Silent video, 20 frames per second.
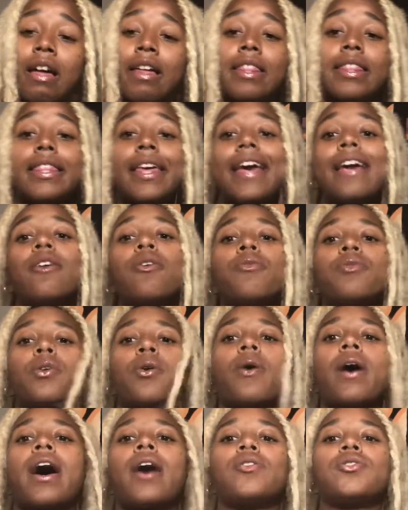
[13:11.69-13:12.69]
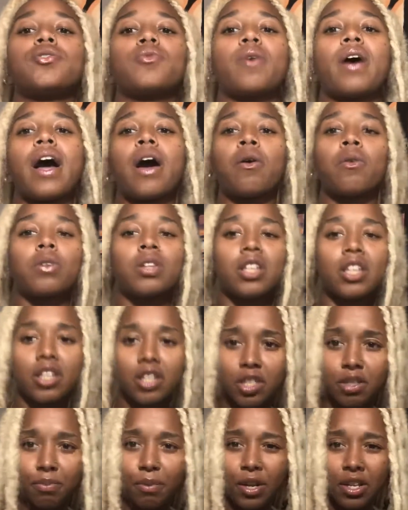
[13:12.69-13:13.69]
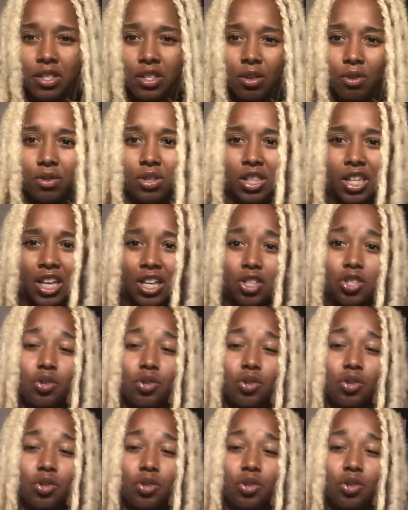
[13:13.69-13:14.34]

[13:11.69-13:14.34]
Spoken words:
they don't know how to outwardly express those things.